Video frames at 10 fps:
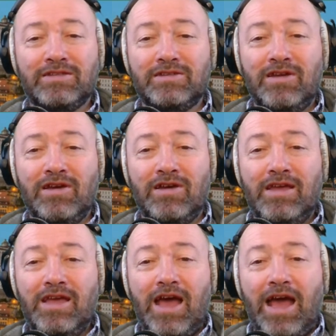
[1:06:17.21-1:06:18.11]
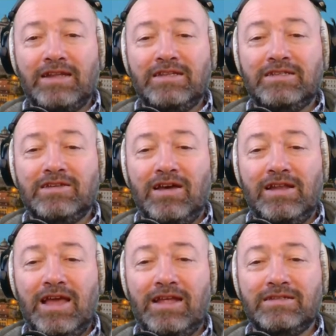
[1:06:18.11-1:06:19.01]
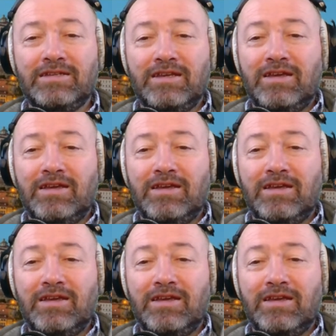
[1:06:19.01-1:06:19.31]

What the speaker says: tonight and in Thailand.